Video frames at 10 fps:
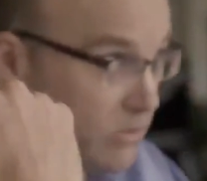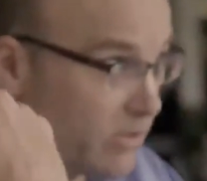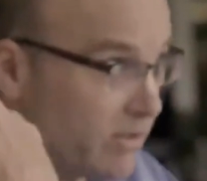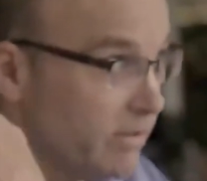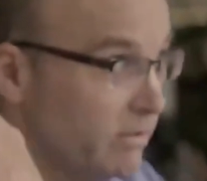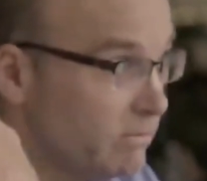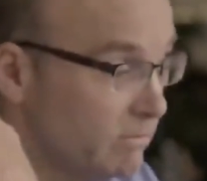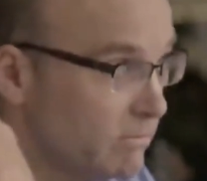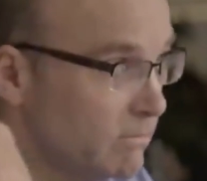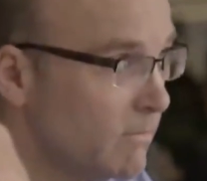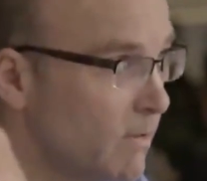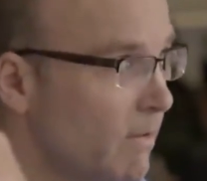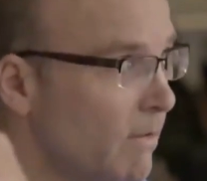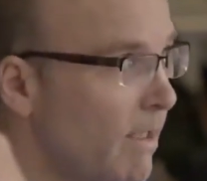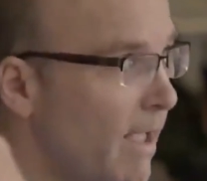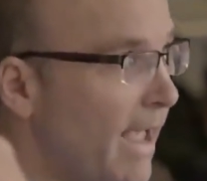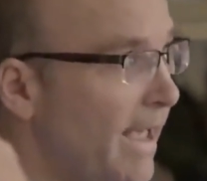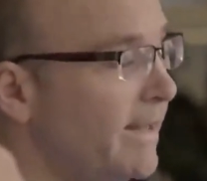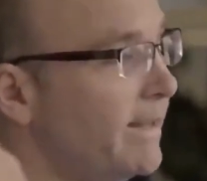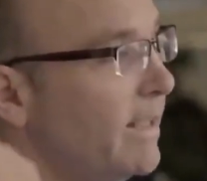surgically,
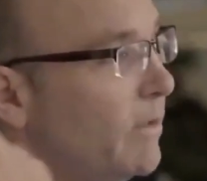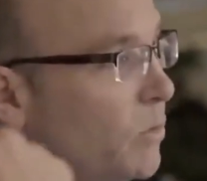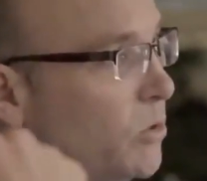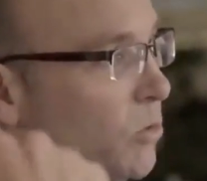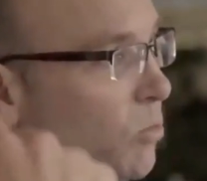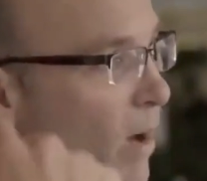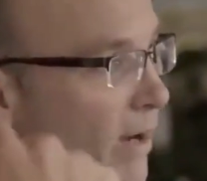and it would do